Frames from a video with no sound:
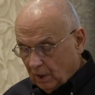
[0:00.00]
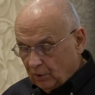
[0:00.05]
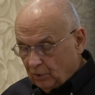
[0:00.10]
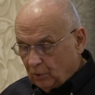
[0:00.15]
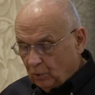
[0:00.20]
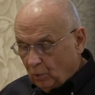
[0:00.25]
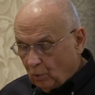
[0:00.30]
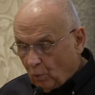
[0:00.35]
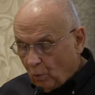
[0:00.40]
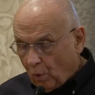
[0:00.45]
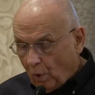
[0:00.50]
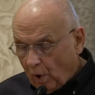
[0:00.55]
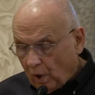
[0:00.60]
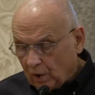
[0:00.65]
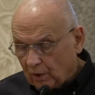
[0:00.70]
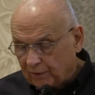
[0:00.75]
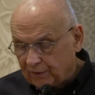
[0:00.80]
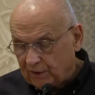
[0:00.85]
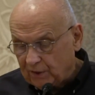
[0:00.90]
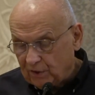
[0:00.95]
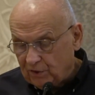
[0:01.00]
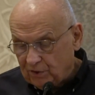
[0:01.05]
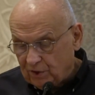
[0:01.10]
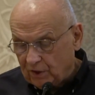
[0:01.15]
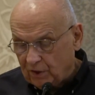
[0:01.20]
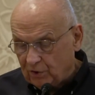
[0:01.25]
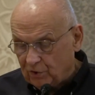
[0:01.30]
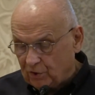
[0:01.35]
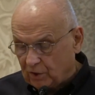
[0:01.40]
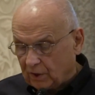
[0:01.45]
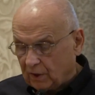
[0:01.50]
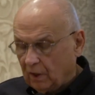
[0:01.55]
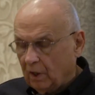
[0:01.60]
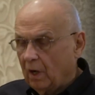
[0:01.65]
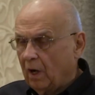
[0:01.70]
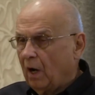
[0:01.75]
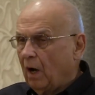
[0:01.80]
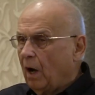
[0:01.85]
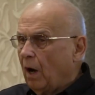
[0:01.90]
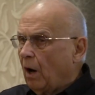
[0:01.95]
to quality teaching
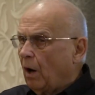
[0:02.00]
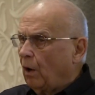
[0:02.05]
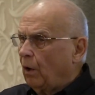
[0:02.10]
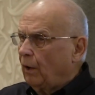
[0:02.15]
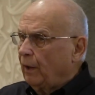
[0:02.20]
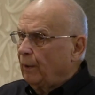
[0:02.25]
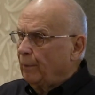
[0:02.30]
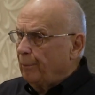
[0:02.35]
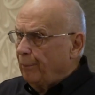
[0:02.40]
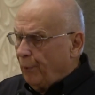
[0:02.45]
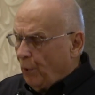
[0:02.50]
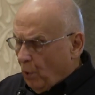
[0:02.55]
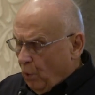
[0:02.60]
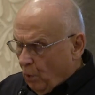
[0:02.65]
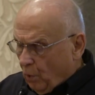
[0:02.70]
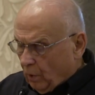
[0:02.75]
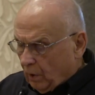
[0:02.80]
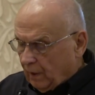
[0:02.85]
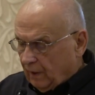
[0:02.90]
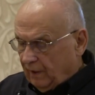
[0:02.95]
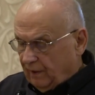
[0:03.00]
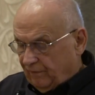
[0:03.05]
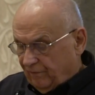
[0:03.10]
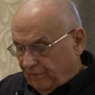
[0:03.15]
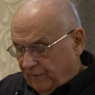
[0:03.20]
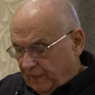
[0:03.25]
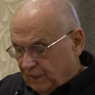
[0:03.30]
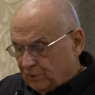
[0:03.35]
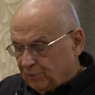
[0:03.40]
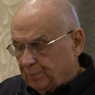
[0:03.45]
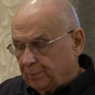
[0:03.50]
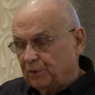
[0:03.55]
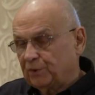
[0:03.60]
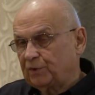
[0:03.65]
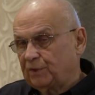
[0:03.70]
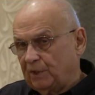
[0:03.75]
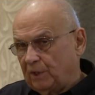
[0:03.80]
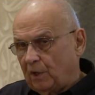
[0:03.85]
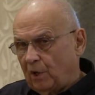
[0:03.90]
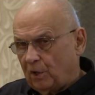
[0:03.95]
are important
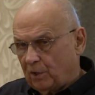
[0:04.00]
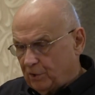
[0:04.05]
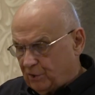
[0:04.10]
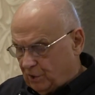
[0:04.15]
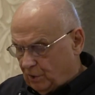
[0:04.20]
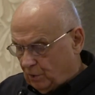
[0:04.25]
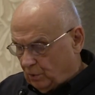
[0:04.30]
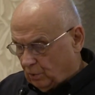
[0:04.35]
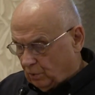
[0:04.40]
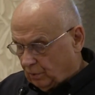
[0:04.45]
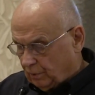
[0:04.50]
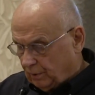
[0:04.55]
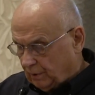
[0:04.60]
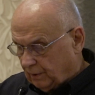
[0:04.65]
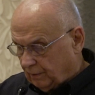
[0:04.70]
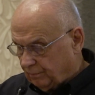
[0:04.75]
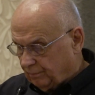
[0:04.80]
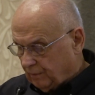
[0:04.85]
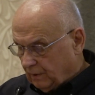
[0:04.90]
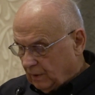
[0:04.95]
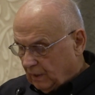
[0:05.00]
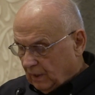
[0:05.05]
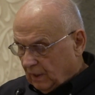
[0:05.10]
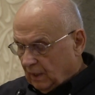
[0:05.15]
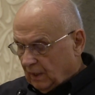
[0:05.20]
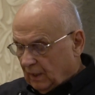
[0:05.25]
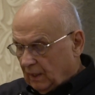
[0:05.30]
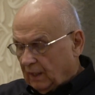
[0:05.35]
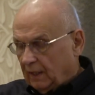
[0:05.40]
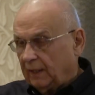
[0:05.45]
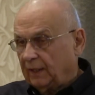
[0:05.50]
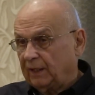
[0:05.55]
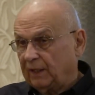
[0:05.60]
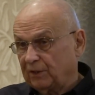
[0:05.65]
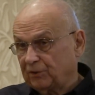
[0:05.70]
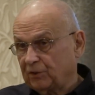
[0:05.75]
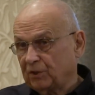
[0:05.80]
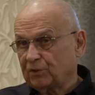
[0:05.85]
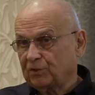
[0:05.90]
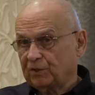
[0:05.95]
investments in our children. And
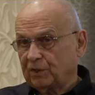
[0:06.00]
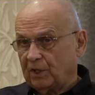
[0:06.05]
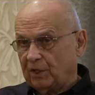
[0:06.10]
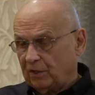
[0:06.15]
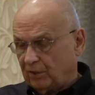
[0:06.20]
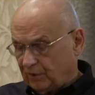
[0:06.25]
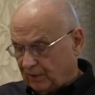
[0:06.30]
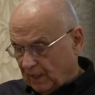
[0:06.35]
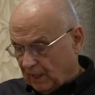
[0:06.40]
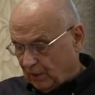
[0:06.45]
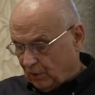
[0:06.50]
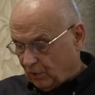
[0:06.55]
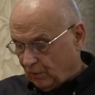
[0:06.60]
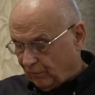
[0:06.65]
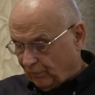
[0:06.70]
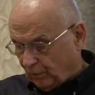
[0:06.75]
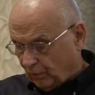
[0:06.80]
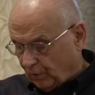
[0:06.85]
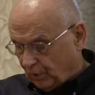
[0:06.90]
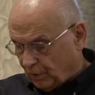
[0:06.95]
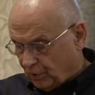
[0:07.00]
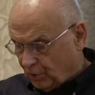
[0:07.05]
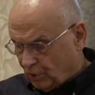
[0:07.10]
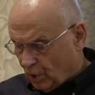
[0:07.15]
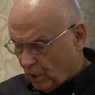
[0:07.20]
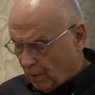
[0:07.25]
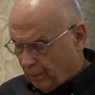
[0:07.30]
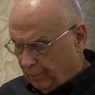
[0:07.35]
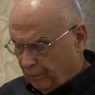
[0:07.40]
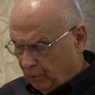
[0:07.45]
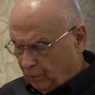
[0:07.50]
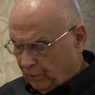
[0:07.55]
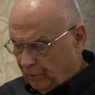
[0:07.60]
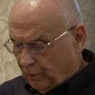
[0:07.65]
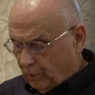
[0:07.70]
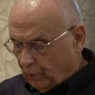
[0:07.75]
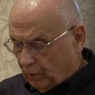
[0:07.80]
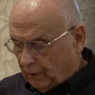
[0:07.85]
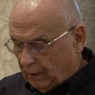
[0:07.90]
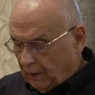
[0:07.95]
as I say, thank you for the job you're
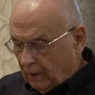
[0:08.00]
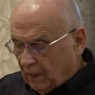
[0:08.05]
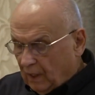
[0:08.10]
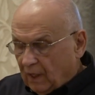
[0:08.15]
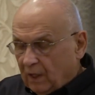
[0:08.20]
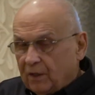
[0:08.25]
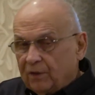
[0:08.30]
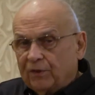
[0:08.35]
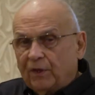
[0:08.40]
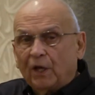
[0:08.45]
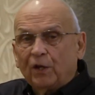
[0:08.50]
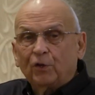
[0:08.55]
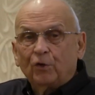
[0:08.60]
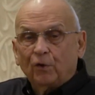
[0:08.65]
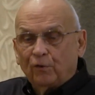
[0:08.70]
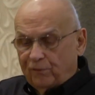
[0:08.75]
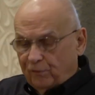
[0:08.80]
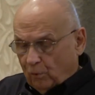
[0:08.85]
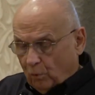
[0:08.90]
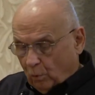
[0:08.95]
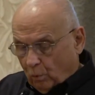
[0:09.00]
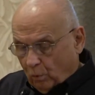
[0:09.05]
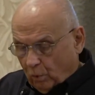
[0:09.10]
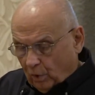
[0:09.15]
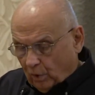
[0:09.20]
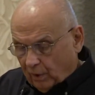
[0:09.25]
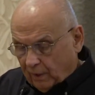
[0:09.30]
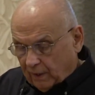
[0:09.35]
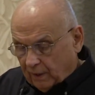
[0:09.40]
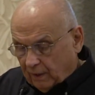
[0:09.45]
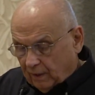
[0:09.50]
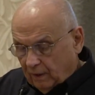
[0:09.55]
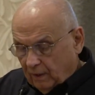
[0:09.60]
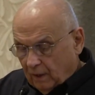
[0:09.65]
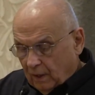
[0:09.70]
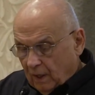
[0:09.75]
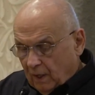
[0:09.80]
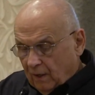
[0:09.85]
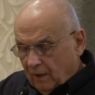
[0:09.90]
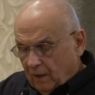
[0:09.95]
doing. Thank you for working
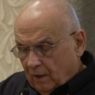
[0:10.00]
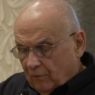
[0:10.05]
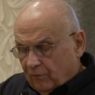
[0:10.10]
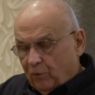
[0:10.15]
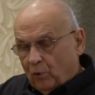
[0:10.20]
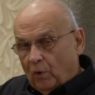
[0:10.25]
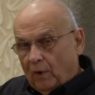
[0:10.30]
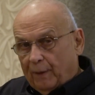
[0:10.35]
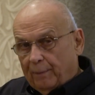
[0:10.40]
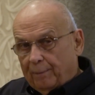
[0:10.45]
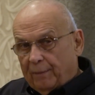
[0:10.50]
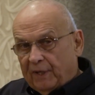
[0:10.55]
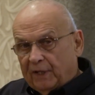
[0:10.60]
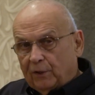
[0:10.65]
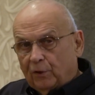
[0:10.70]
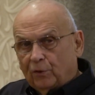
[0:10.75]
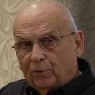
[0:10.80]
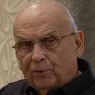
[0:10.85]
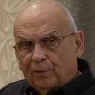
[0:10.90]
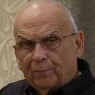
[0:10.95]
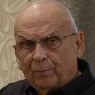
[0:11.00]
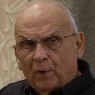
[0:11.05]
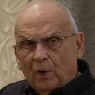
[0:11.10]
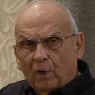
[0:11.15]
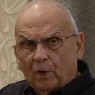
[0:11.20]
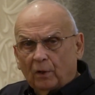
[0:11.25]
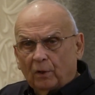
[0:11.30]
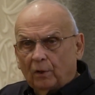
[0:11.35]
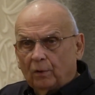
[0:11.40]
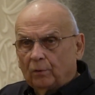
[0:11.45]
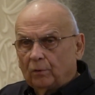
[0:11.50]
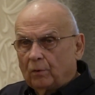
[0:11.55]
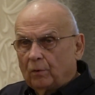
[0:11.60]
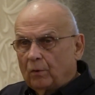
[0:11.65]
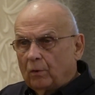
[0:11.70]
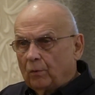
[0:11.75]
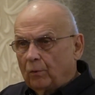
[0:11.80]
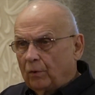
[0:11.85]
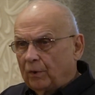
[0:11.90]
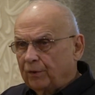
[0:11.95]
for a better tomorrow
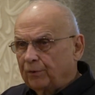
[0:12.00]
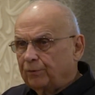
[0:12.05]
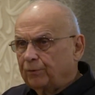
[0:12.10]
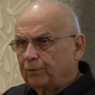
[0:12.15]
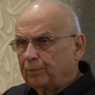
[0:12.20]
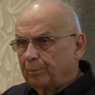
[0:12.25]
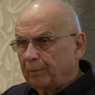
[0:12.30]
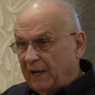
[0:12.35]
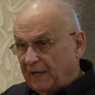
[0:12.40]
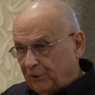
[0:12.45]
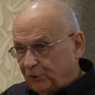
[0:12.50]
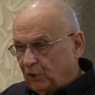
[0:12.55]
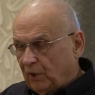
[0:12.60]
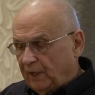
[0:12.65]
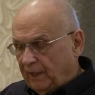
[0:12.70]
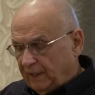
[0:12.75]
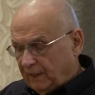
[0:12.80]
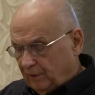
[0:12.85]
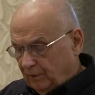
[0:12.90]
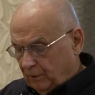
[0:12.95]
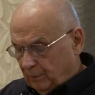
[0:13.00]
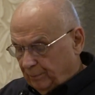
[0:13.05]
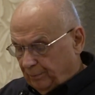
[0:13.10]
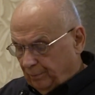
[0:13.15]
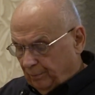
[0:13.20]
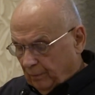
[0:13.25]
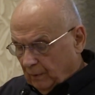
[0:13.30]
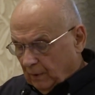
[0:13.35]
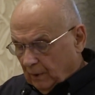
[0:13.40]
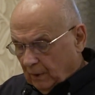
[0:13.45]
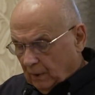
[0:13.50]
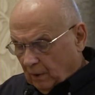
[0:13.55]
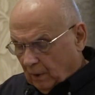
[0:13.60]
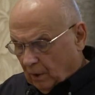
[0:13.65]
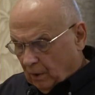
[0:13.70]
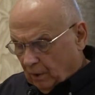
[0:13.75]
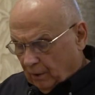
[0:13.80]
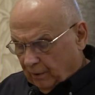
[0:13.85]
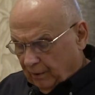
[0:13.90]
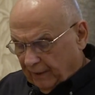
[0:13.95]
by training
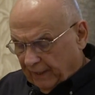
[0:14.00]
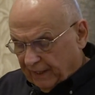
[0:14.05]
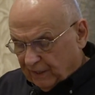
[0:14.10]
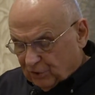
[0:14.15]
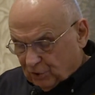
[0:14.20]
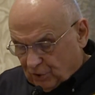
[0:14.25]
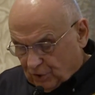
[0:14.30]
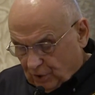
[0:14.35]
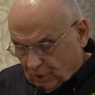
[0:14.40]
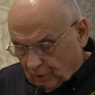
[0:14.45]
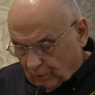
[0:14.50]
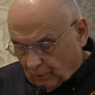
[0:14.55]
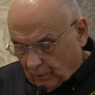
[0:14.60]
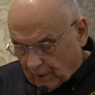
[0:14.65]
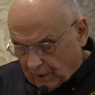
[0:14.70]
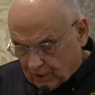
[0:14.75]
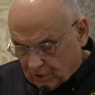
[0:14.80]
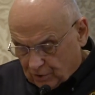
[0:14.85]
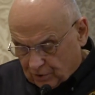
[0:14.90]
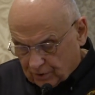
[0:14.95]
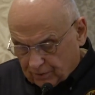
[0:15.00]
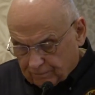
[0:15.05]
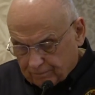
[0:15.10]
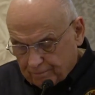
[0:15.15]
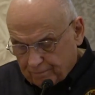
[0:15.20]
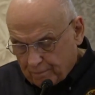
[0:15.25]
our next generation.